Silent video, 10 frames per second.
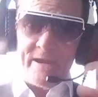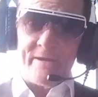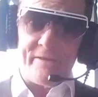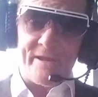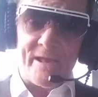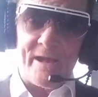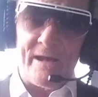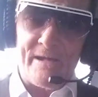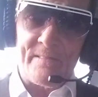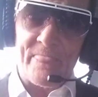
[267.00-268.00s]
get out of the
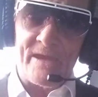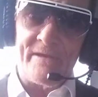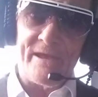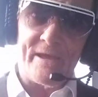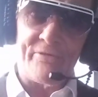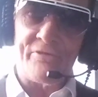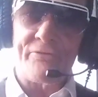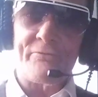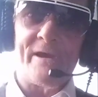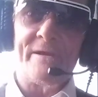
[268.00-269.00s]
car and they go
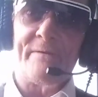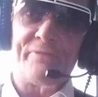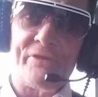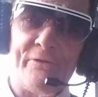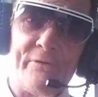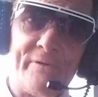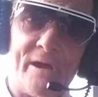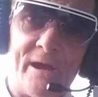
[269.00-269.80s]
straight up to